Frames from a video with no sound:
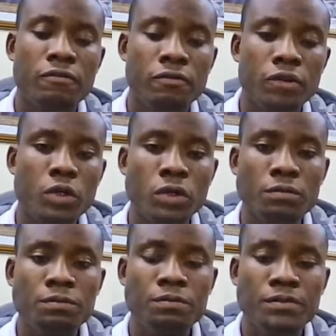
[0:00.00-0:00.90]

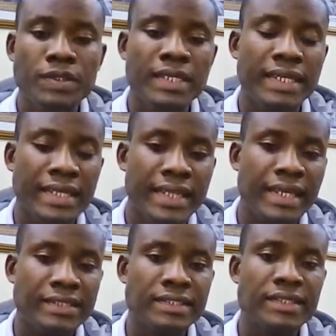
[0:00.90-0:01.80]
from the
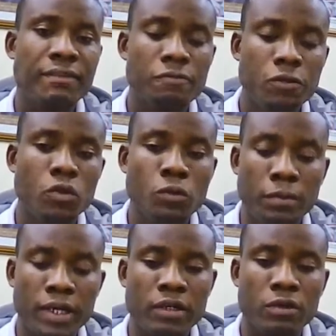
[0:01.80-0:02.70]
last full
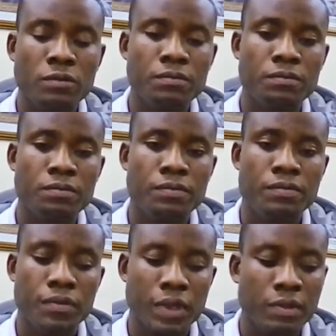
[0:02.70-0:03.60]
backup
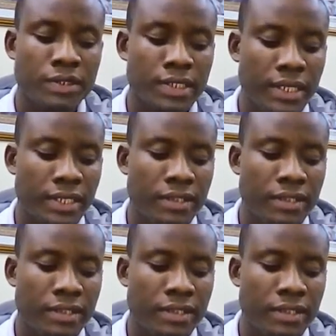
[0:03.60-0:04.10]
that was taken.